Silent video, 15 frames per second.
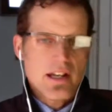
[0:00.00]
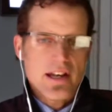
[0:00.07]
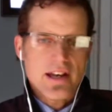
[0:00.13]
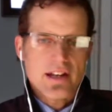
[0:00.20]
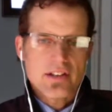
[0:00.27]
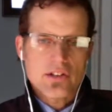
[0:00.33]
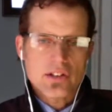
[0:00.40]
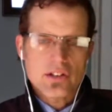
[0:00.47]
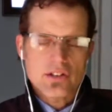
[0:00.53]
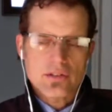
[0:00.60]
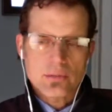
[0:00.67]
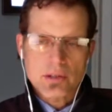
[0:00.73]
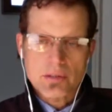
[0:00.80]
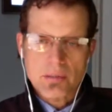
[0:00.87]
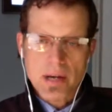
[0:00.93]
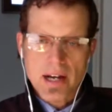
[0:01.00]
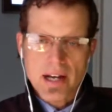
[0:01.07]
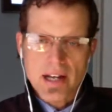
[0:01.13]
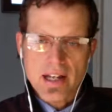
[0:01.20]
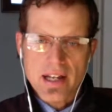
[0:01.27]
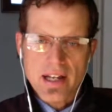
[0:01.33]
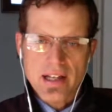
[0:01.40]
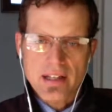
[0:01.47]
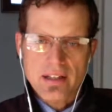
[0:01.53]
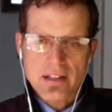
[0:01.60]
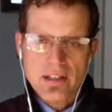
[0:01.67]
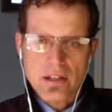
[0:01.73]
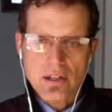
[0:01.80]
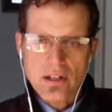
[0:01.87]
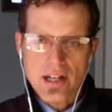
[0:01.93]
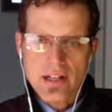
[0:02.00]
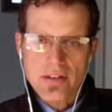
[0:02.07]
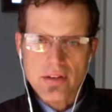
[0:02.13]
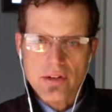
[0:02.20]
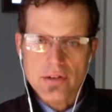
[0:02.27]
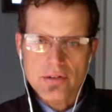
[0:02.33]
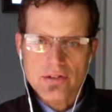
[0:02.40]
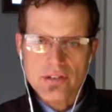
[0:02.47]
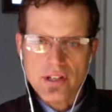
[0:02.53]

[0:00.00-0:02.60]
and you can swing by and collect those.